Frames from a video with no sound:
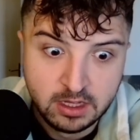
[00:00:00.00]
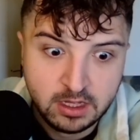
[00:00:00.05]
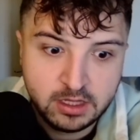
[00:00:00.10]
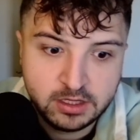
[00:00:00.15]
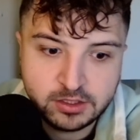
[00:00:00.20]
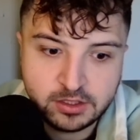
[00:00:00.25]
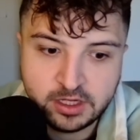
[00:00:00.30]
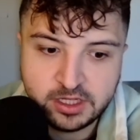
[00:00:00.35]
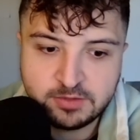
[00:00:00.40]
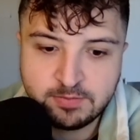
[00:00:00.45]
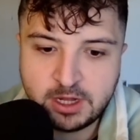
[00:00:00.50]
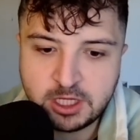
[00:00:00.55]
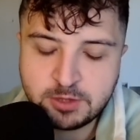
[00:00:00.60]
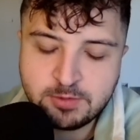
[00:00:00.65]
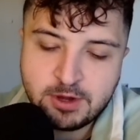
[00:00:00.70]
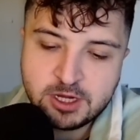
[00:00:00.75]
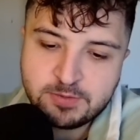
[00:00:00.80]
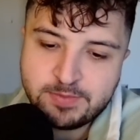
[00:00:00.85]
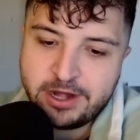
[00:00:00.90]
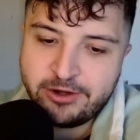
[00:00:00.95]
So it's much,
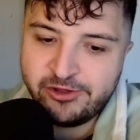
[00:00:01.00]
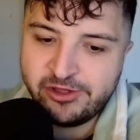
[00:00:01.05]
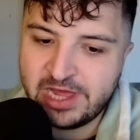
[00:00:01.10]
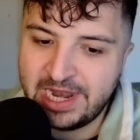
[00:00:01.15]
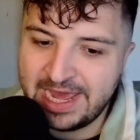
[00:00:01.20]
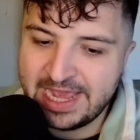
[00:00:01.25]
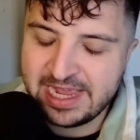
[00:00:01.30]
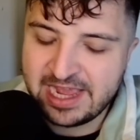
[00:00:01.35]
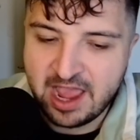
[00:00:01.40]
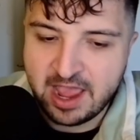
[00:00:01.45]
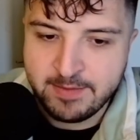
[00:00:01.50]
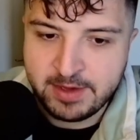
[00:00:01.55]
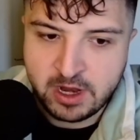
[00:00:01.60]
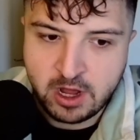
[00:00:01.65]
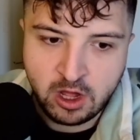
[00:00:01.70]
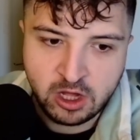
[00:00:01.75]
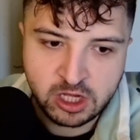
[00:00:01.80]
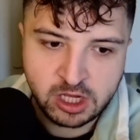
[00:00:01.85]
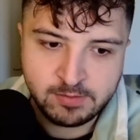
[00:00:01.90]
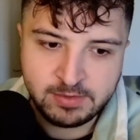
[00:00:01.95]
much better in the late game and
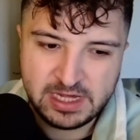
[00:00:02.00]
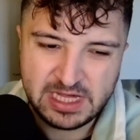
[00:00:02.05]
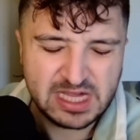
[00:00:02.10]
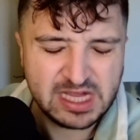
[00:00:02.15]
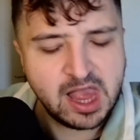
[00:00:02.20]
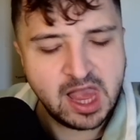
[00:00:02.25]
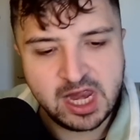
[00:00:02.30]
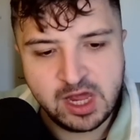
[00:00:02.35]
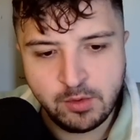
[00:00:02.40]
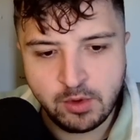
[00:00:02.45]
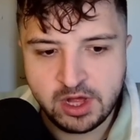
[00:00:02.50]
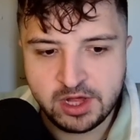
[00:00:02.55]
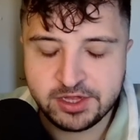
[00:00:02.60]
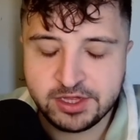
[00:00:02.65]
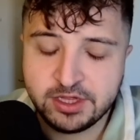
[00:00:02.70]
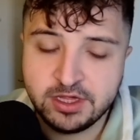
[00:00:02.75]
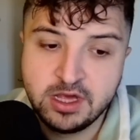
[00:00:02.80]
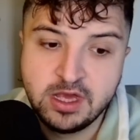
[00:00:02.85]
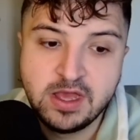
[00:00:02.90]
arguably slightly worse